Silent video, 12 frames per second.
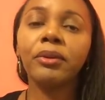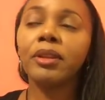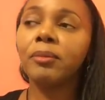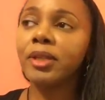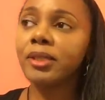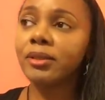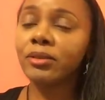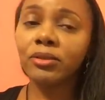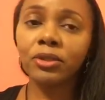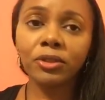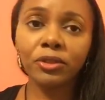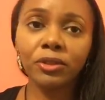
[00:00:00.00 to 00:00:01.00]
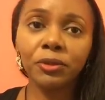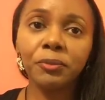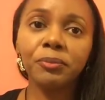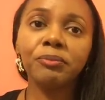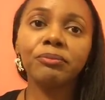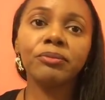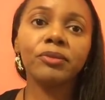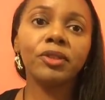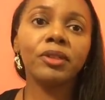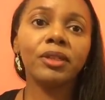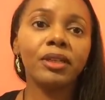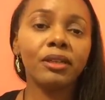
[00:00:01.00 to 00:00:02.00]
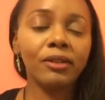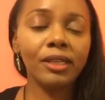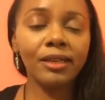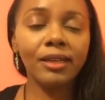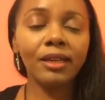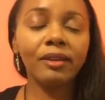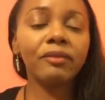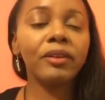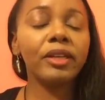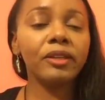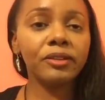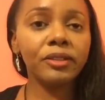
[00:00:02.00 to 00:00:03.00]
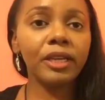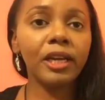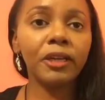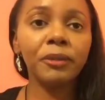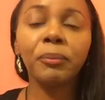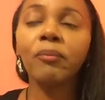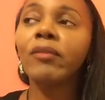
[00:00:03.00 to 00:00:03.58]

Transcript: They blessed the circle, to get all the negative energy out.